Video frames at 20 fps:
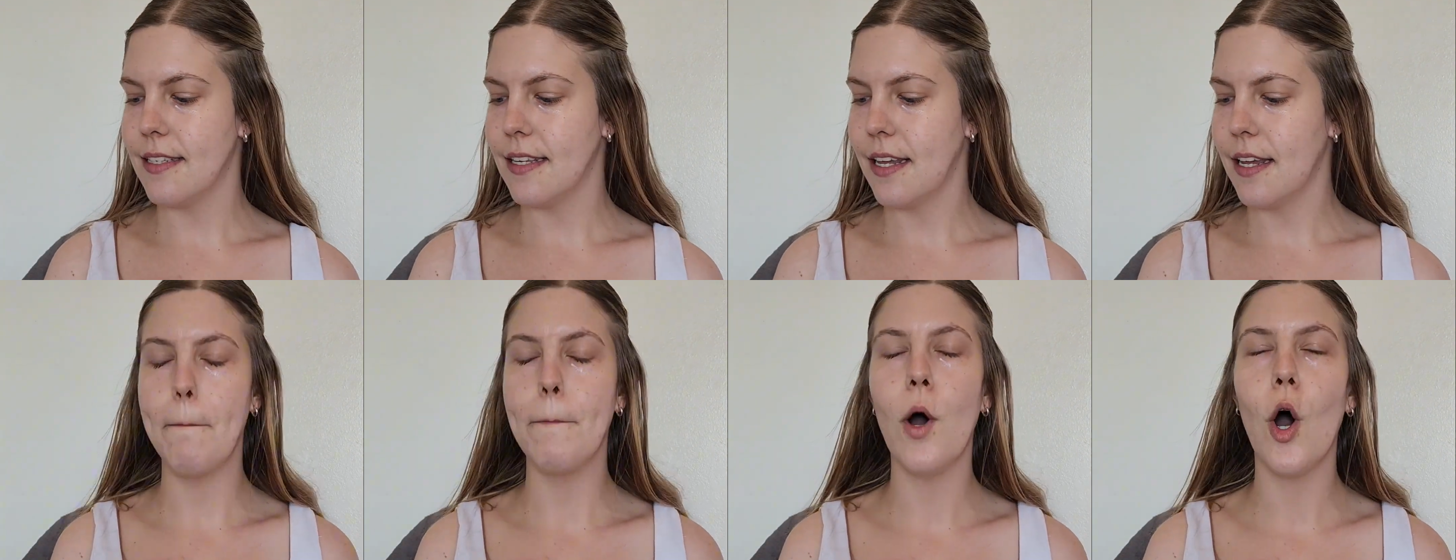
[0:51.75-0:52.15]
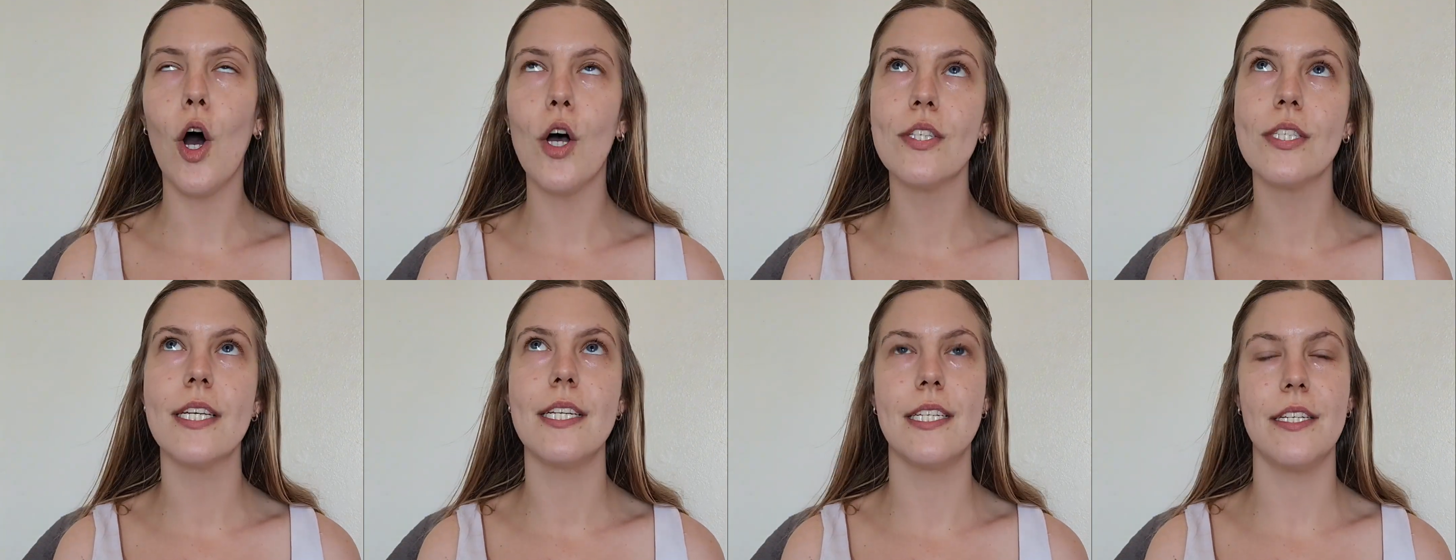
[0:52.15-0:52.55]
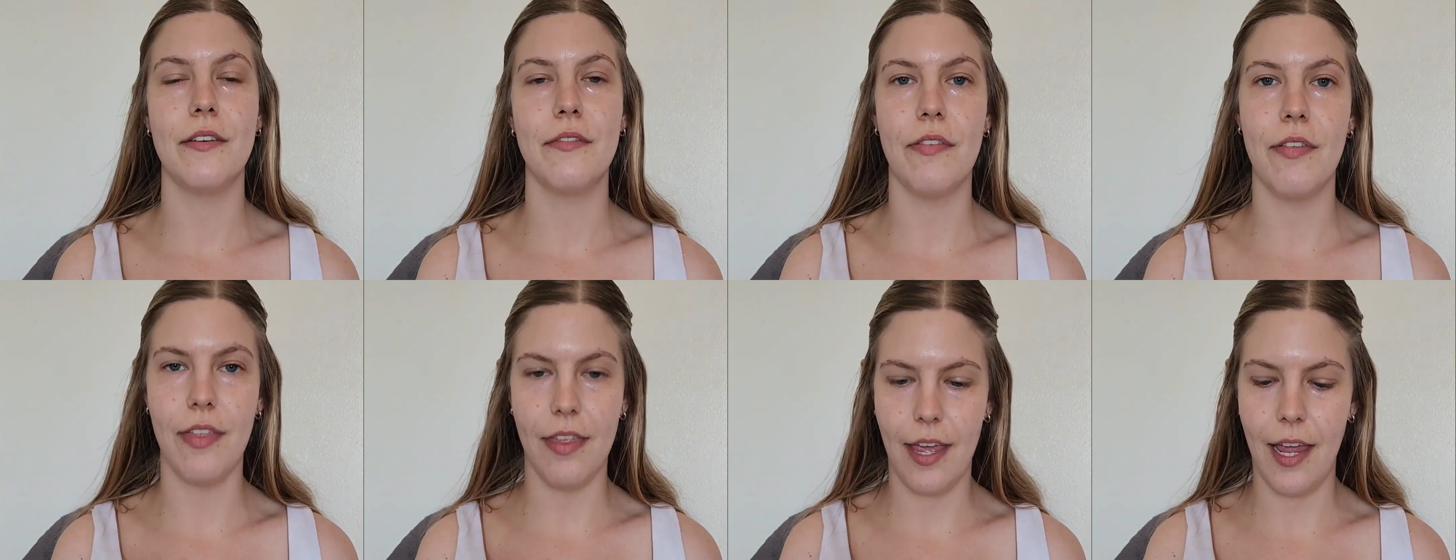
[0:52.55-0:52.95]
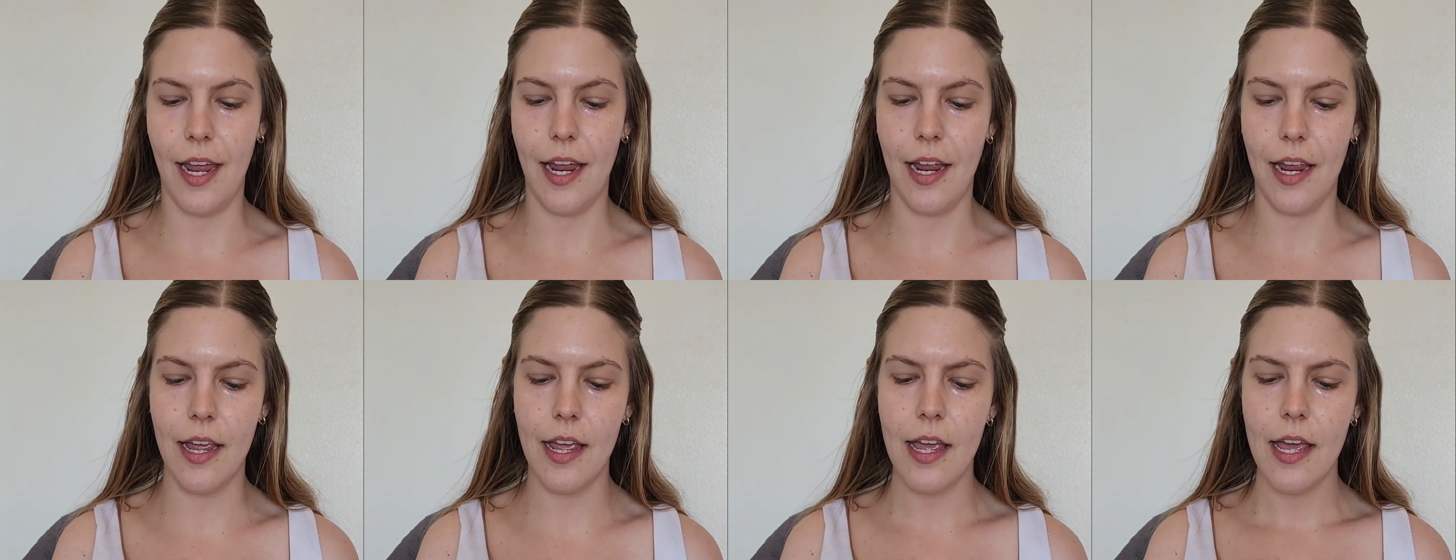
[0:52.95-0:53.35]
a positive
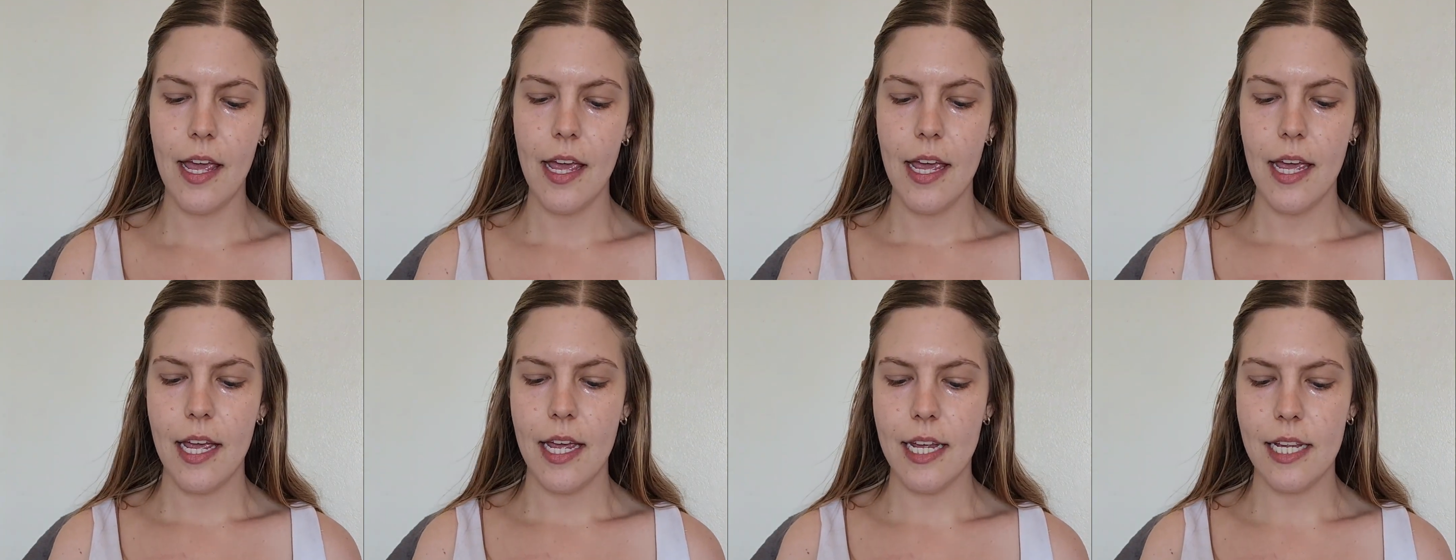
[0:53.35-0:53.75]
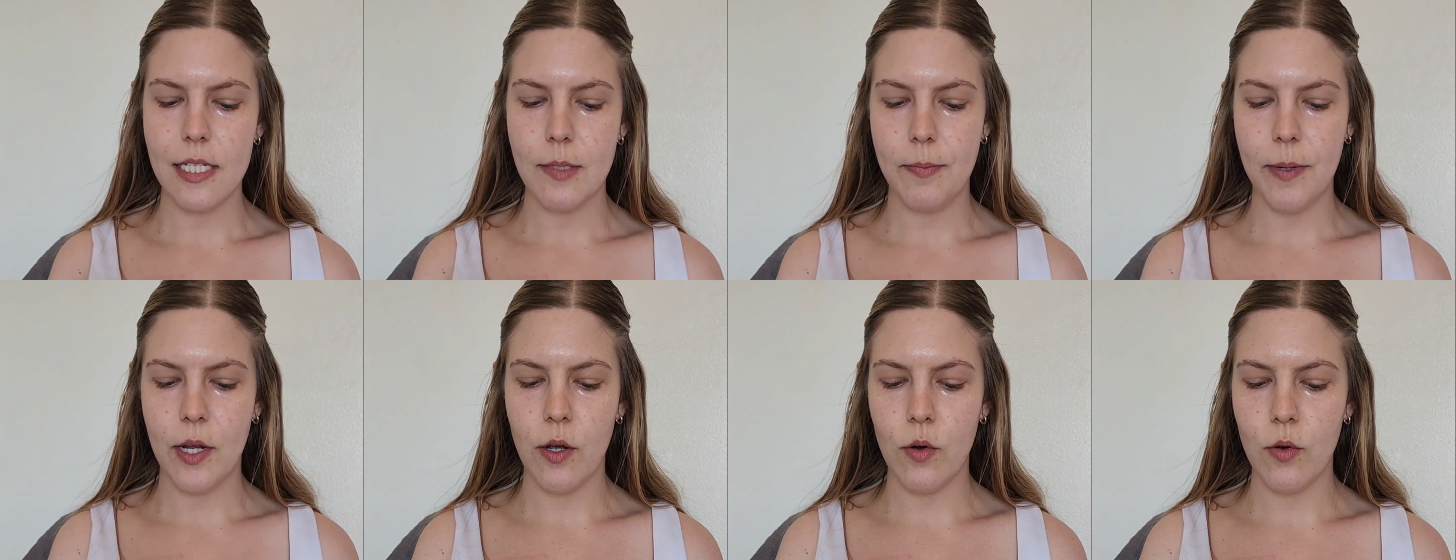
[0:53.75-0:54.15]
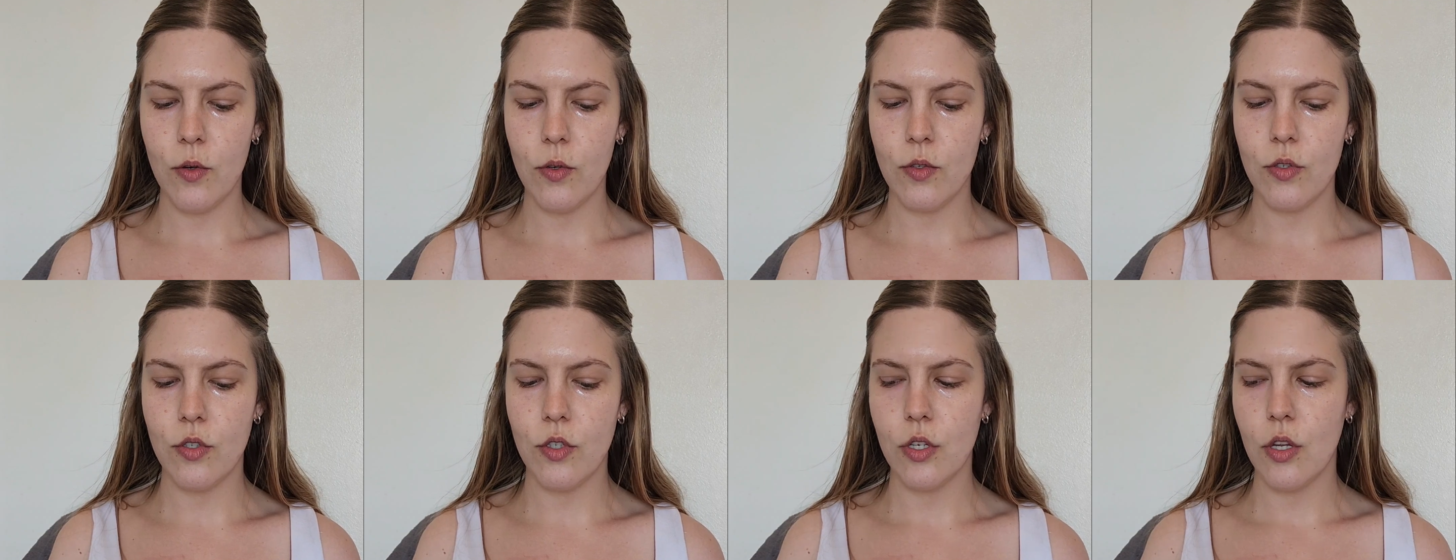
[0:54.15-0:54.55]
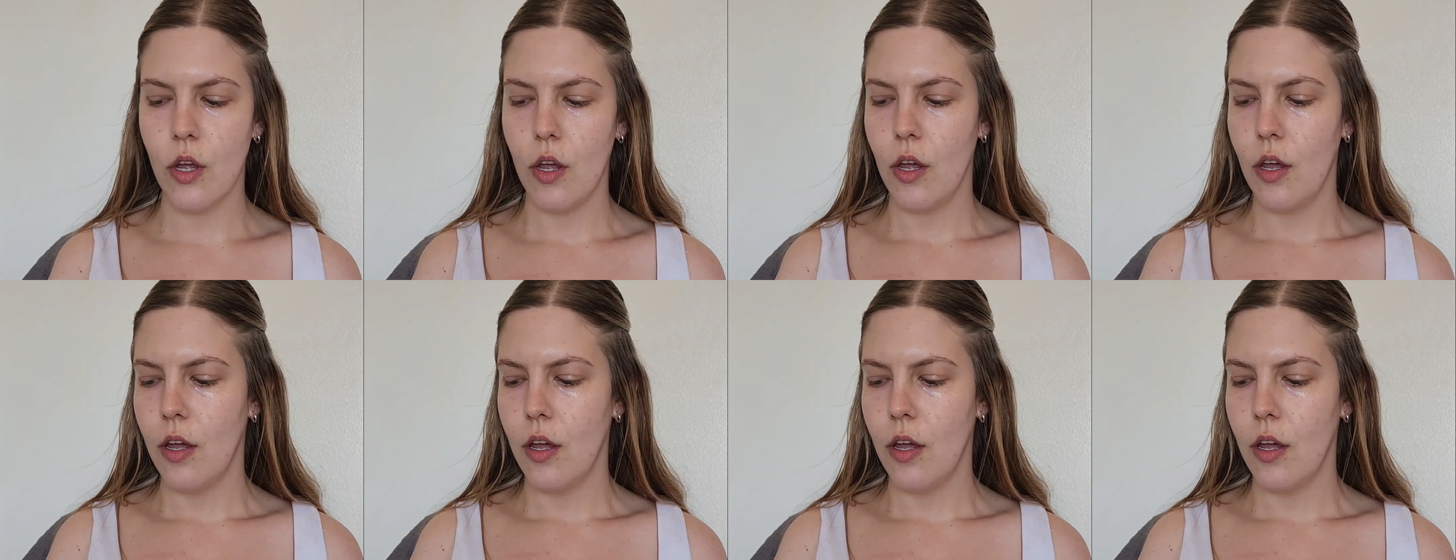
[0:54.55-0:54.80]
thing is because